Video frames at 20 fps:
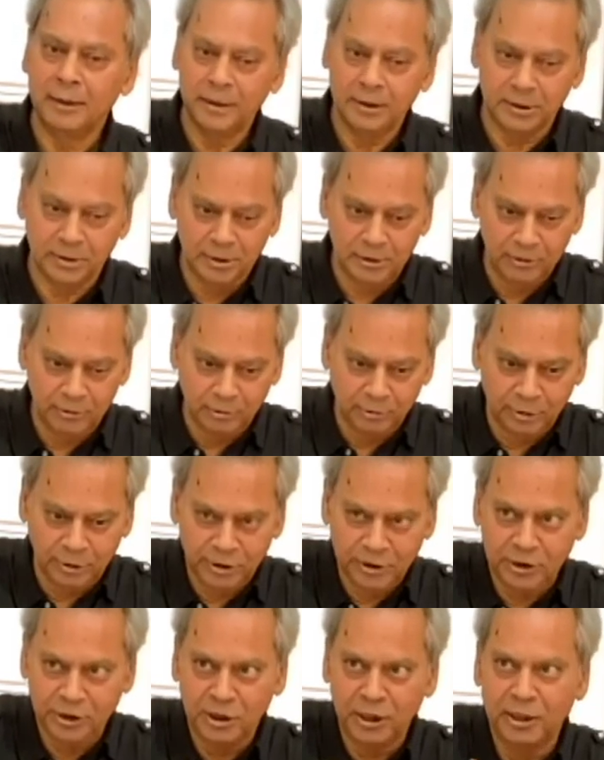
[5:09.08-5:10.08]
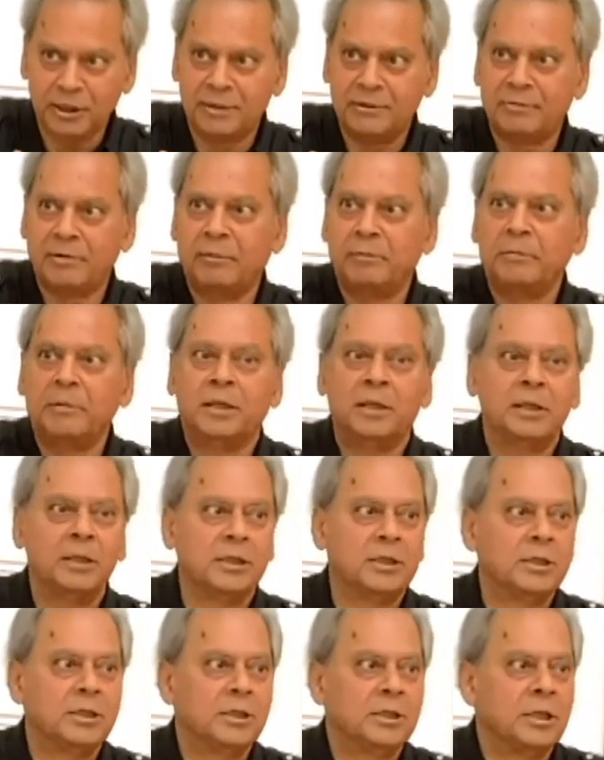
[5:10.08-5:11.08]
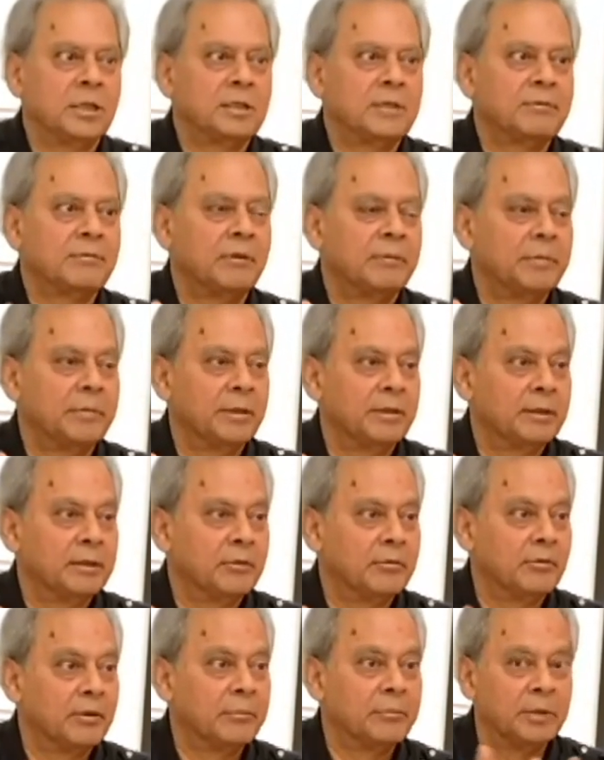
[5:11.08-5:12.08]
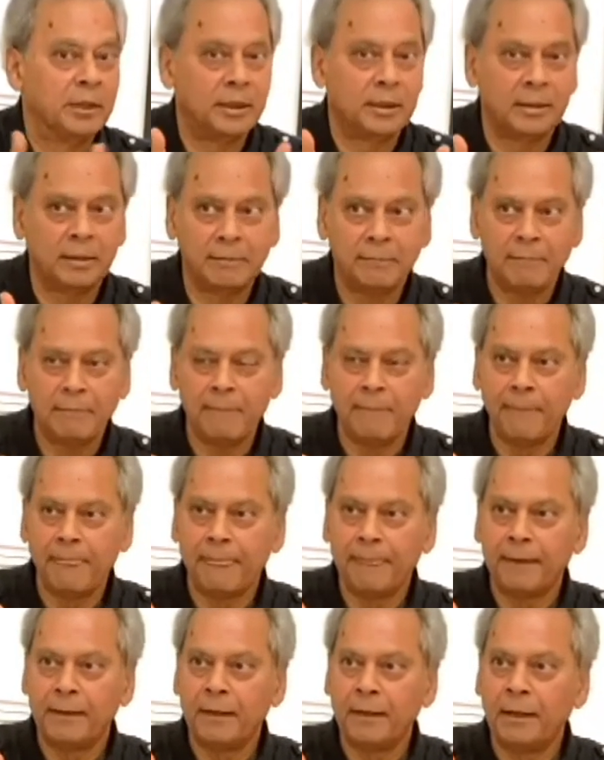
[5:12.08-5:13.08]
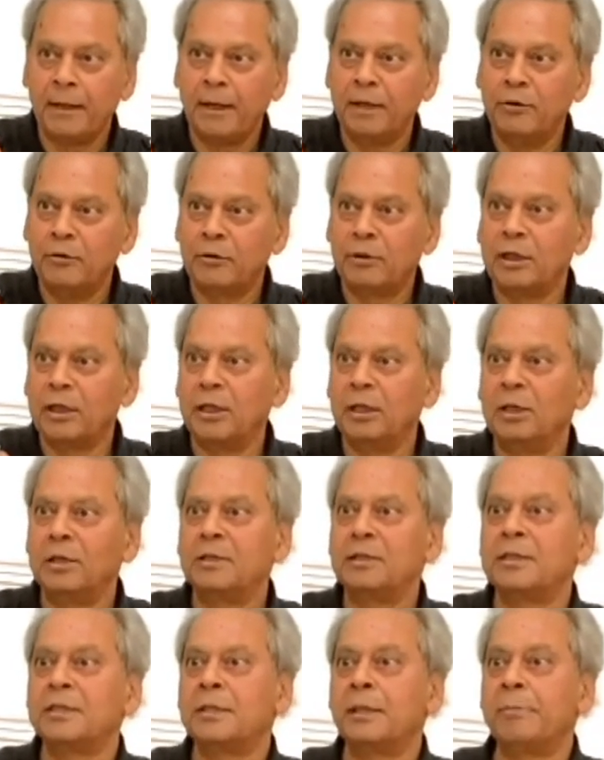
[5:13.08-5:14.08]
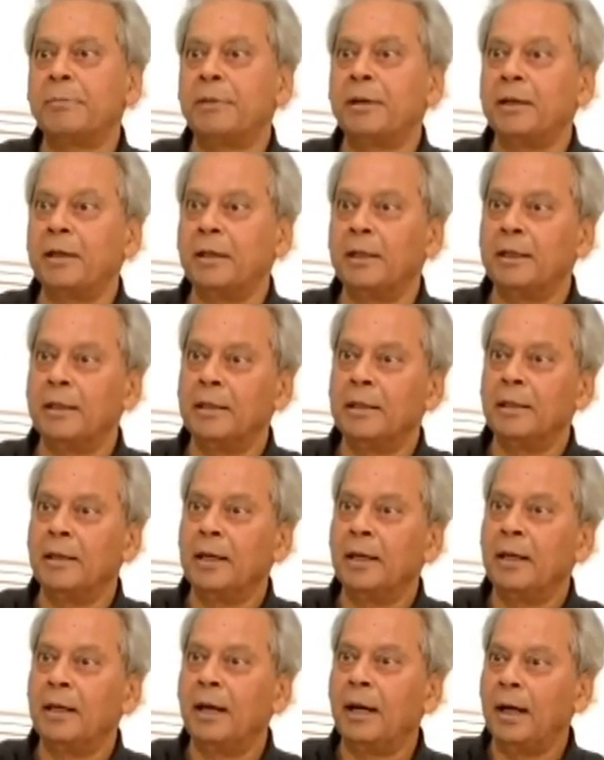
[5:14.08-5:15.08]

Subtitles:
It originates from there. It starts from there. And you can learn separately